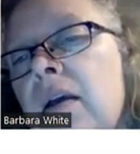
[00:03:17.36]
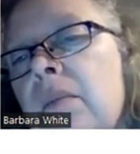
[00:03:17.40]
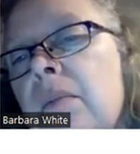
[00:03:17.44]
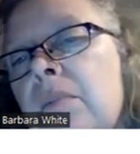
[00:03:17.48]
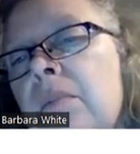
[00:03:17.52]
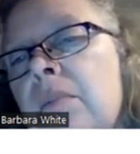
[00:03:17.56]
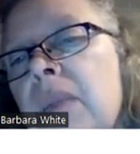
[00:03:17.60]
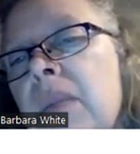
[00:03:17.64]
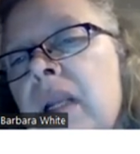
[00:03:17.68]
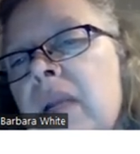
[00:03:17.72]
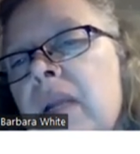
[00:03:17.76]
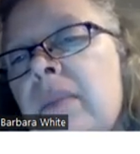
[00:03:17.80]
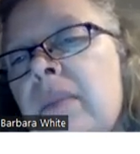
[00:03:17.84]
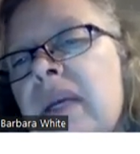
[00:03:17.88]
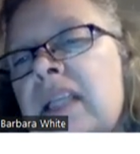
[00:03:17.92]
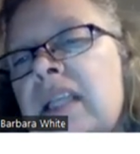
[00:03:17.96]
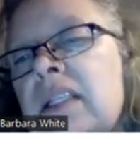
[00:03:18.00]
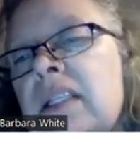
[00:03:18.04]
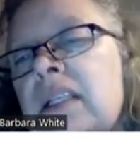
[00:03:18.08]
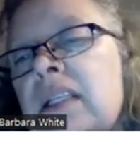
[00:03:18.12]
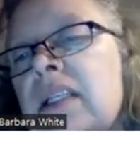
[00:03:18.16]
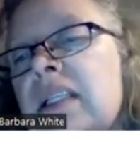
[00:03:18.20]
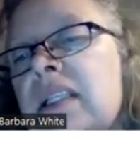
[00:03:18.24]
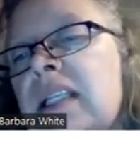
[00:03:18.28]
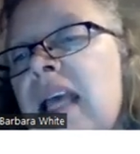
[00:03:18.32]

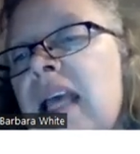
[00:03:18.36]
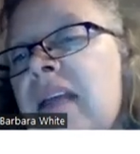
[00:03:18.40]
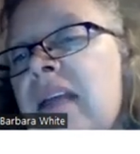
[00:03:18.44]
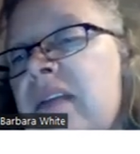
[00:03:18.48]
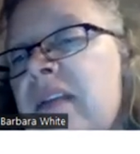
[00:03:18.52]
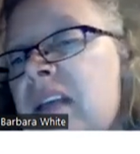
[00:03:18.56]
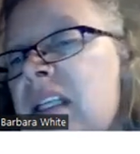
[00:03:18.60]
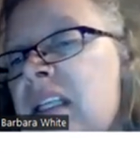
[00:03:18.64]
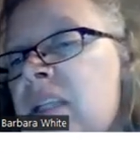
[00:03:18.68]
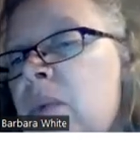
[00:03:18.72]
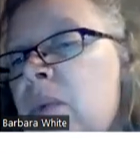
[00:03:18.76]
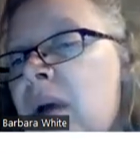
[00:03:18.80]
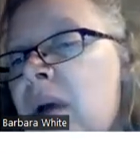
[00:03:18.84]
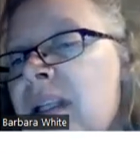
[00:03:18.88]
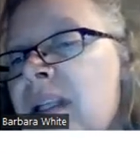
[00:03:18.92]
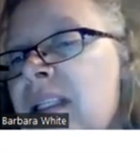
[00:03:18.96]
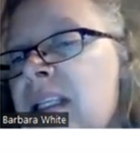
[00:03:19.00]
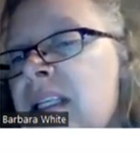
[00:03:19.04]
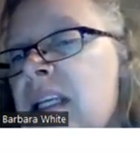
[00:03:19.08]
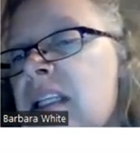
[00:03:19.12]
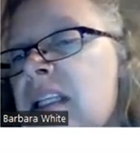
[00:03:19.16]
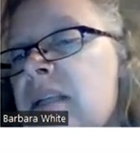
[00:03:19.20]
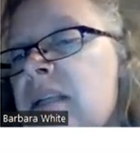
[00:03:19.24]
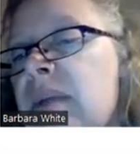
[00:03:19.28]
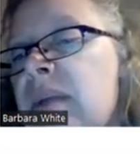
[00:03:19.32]
millimetres, and this 1
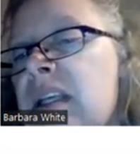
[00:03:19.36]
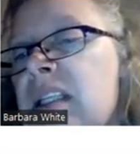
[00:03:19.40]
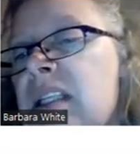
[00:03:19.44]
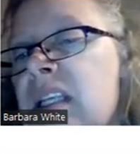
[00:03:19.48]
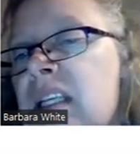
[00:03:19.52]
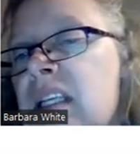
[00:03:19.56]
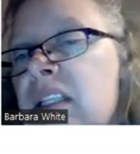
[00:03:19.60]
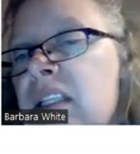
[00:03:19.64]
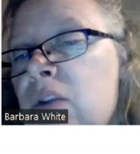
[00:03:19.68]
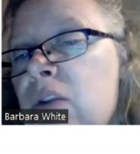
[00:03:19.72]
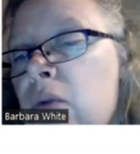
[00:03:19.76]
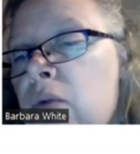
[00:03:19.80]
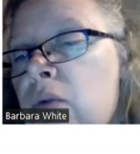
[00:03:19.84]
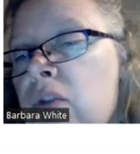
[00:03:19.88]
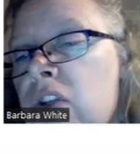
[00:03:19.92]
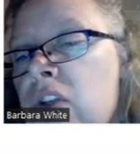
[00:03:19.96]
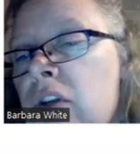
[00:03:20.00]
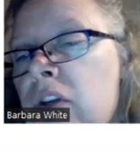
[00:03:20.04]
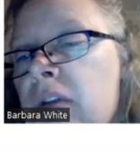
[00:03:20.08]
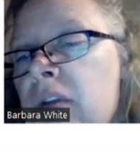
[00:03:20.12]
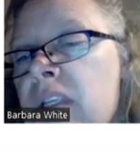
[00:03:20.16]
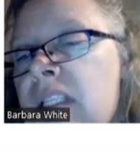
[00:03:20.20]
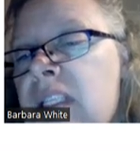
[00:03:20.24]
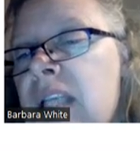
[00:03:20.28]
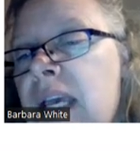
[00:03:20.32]
centimetre is also the